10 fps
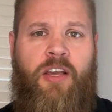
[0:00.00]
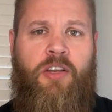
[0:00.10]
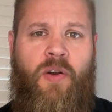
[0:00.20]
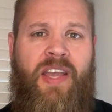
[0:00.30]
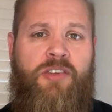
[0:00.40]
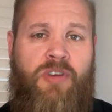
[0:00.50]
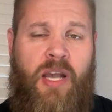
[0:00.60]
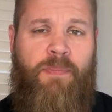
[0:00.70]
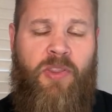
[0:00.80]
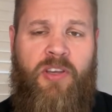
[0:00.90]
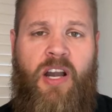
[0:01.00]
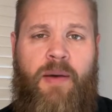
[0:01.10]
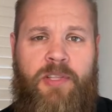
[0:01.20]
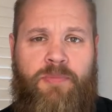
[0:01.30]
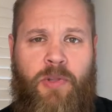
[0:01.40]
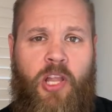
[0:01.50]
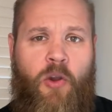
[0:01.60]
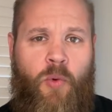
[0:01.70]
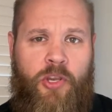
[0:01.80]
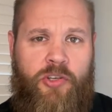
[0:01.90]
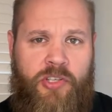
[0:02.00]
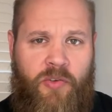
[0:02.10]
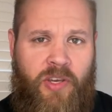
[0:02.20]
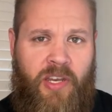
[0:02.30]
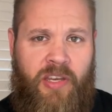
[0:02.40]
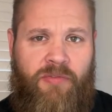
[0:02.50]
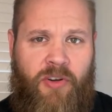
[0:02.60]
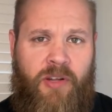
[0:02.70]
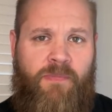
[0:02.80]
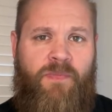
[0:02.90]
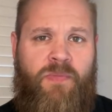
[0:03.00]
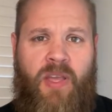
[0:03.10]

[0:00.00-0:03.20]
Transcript: go ahead and drop in the comments below where you're tuning in from.